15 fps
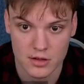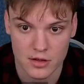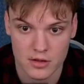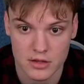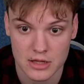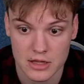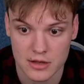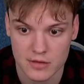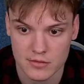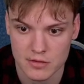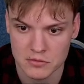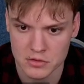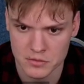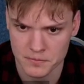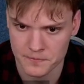knight
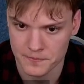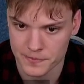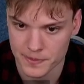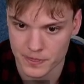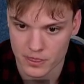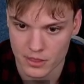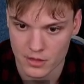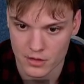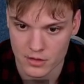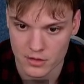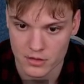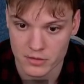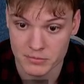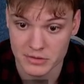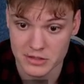e7.
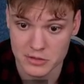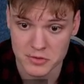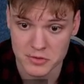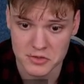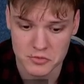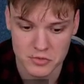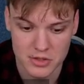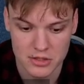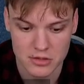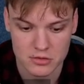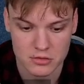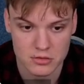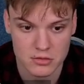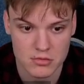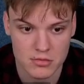But he went queen
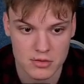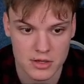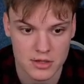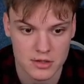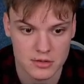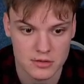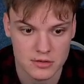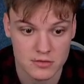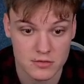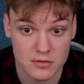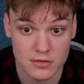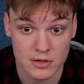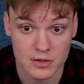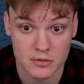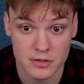e2, and this
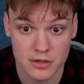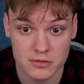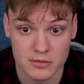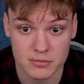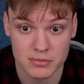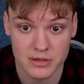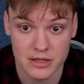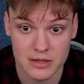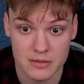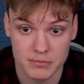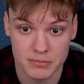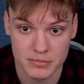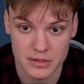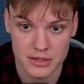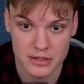slowed down the play a
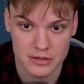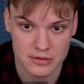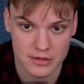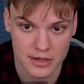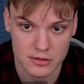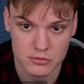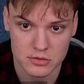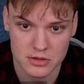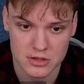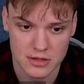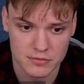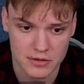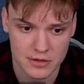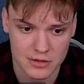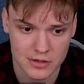bit. I could
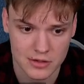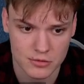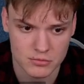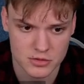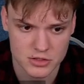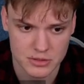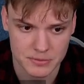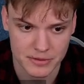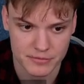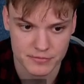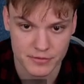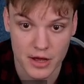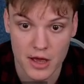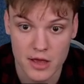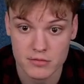definitely go bishop
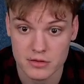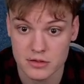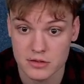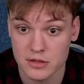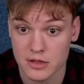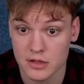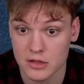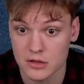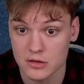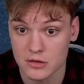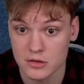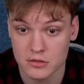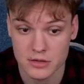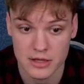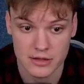f5, and I
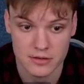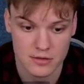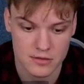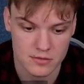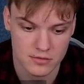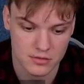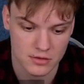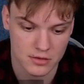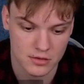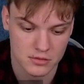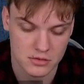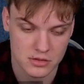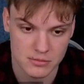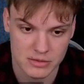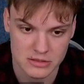know that is
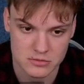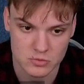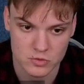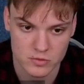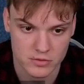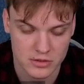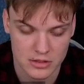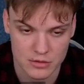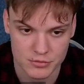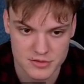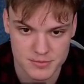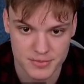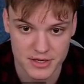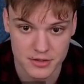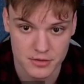the best move, and it was
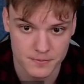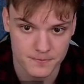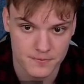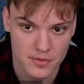better.